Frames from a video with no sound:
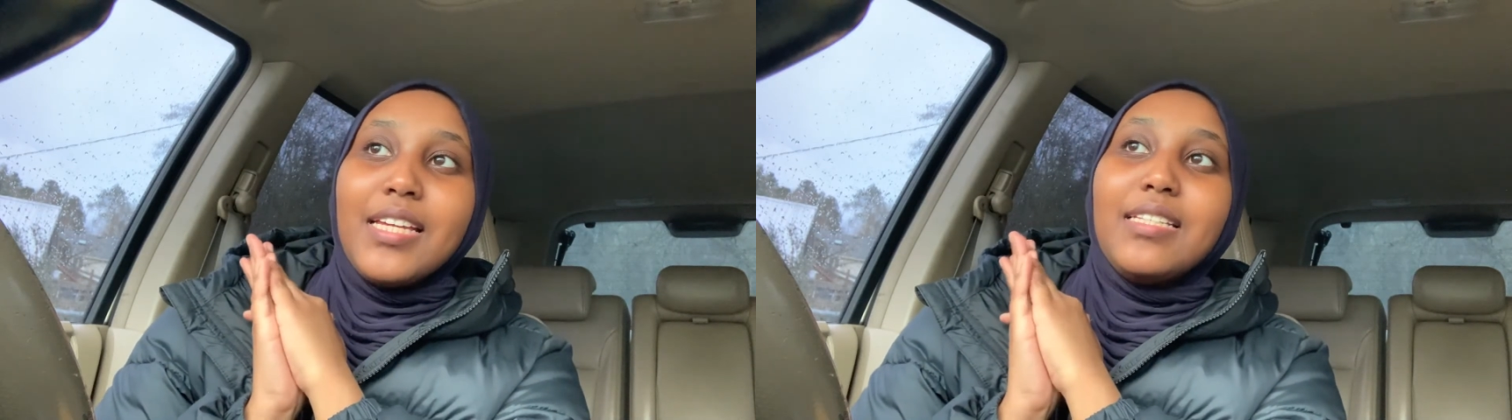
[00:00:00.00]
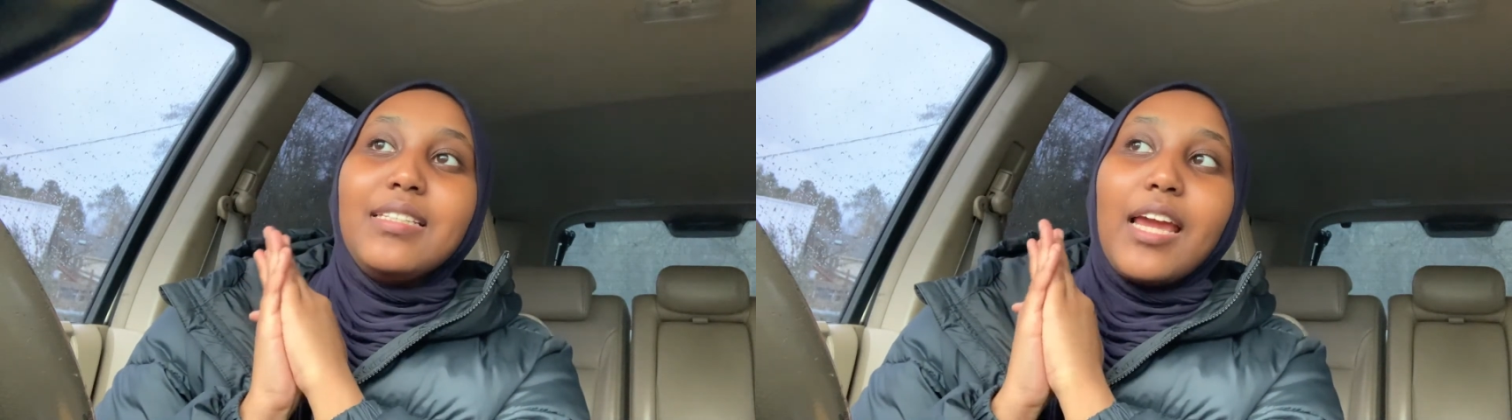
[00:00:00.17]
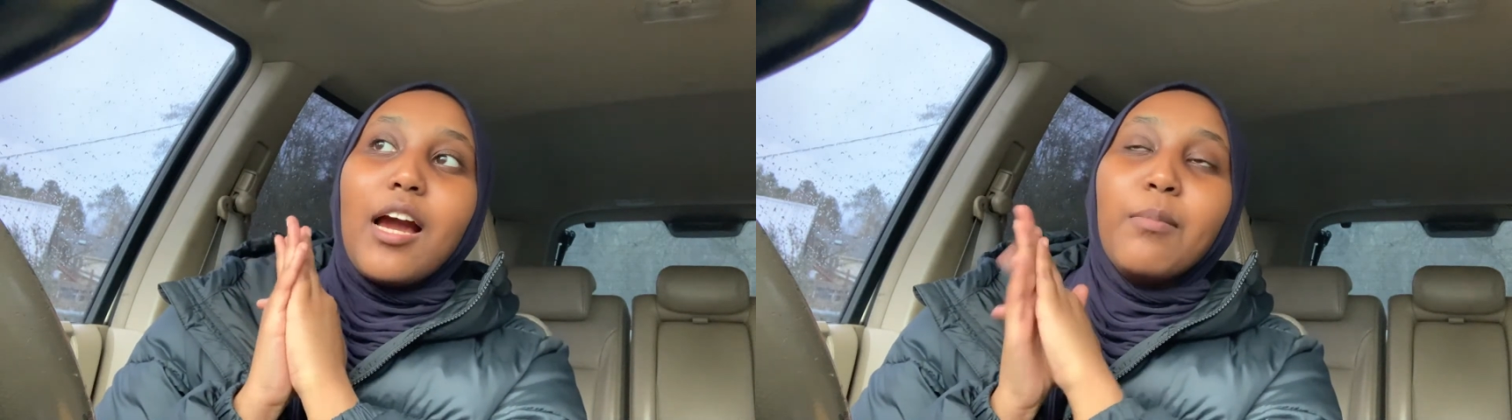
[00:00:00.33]

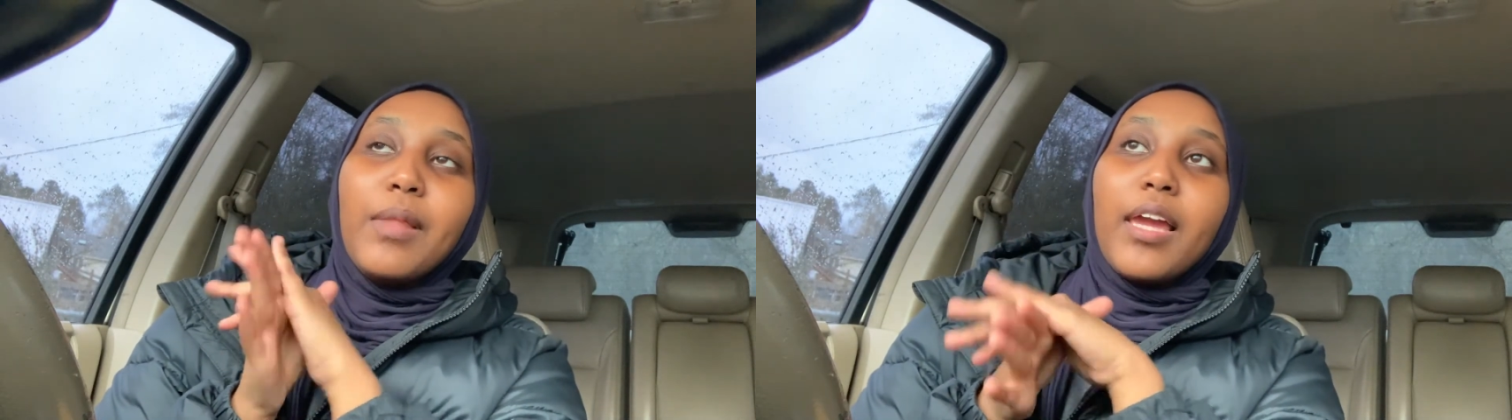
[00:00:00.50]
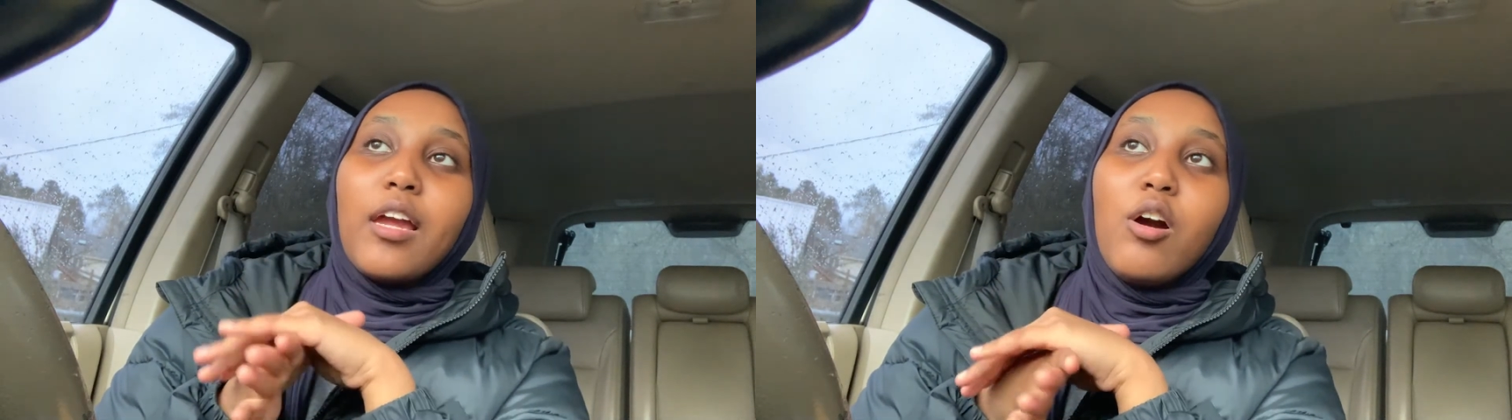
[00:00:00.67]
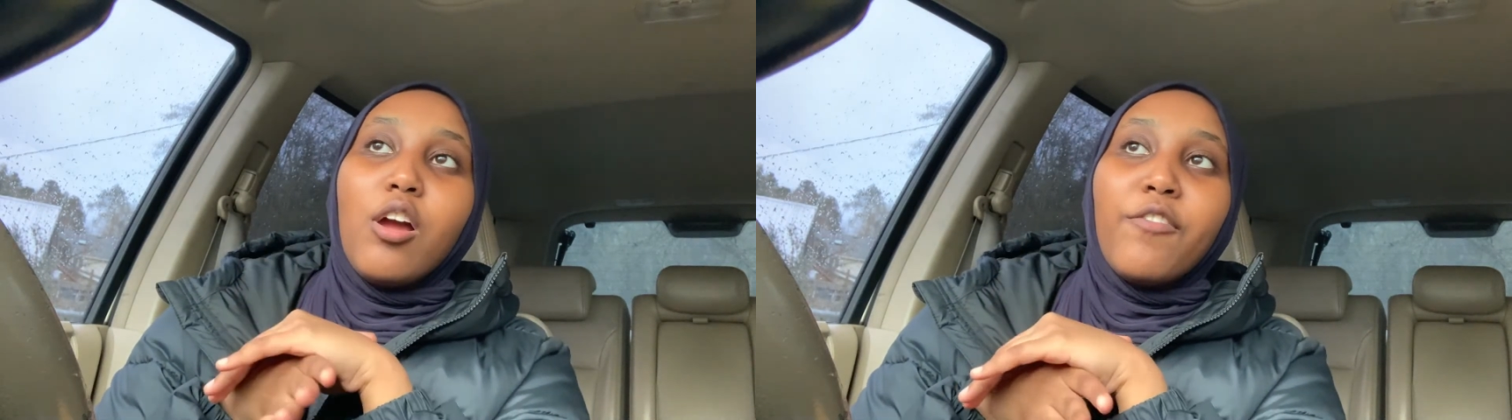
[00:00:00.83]
damn,
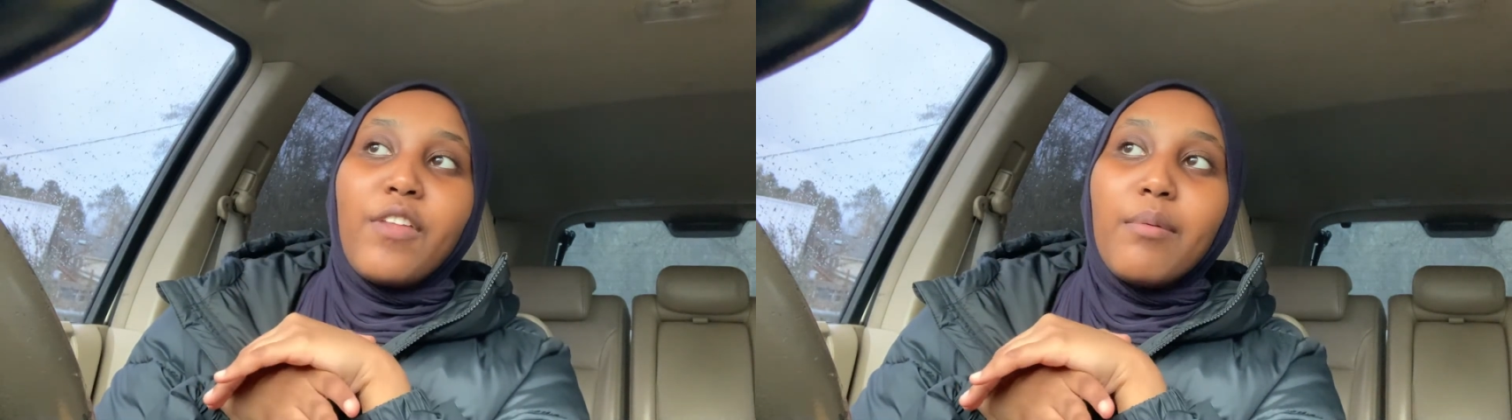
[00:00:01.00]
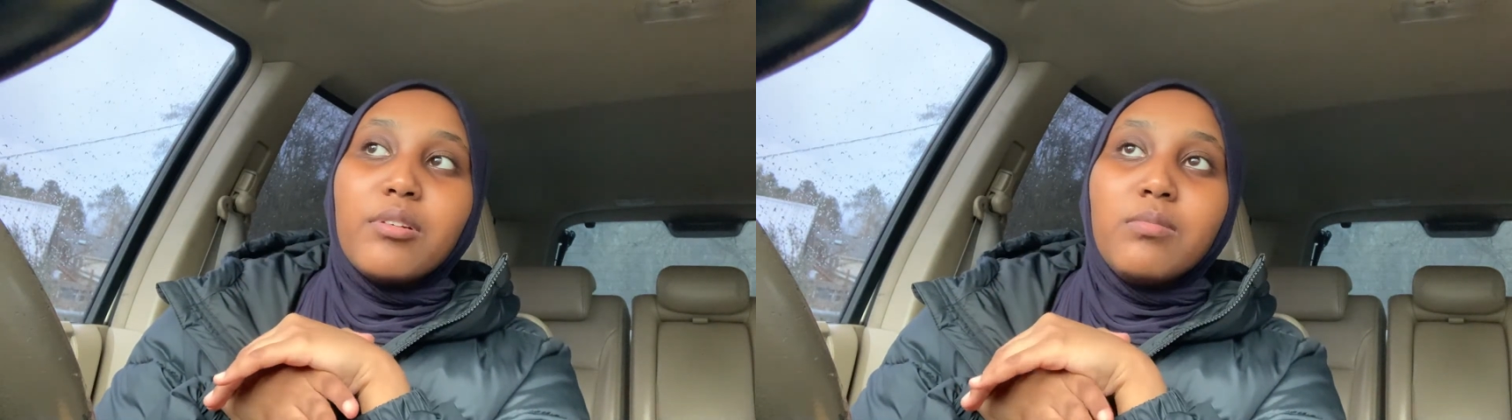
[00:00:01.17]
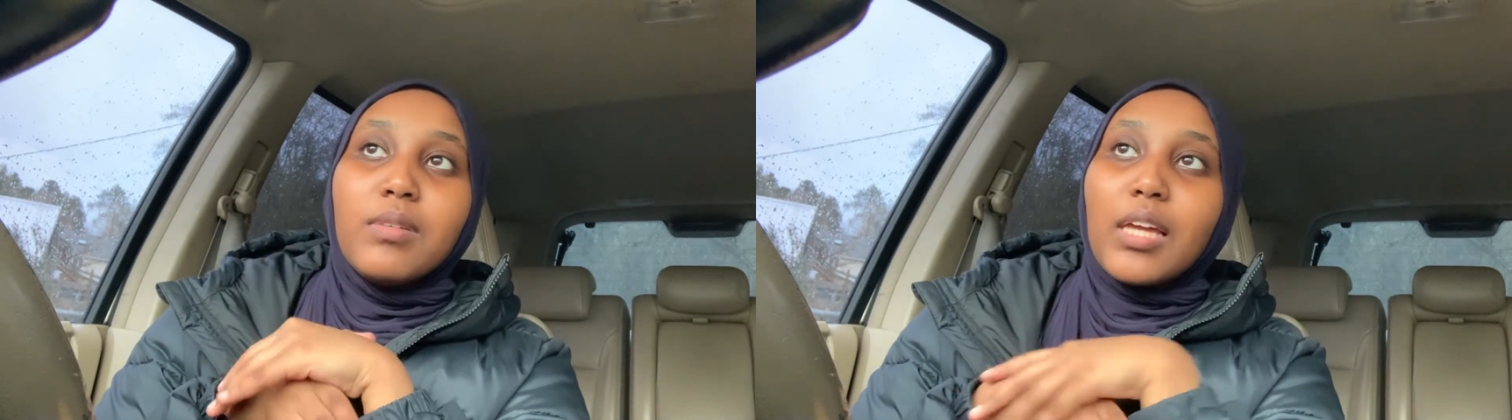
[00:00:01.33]
like, if that
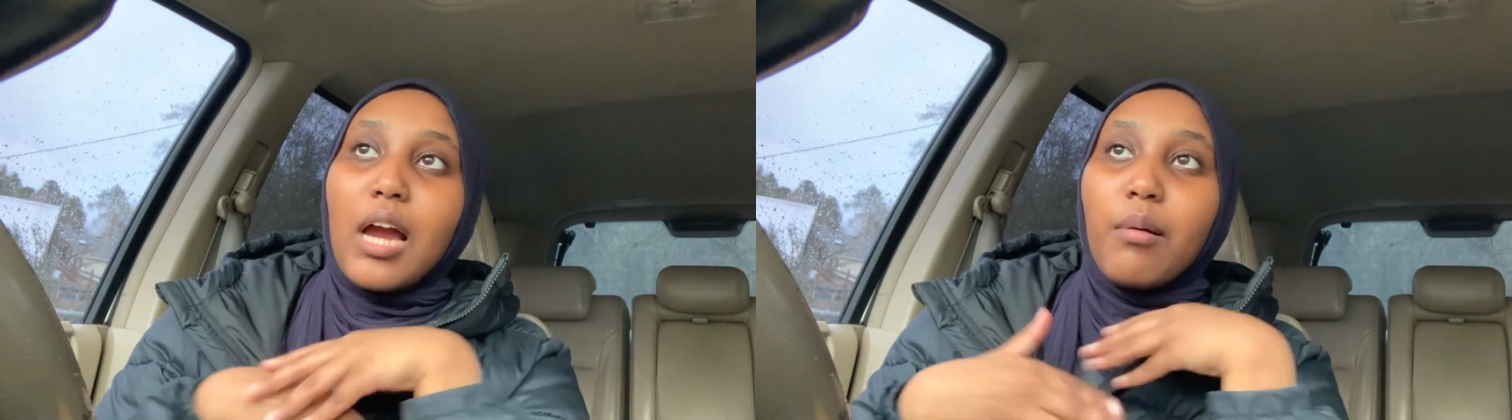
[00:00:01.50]
was me, like,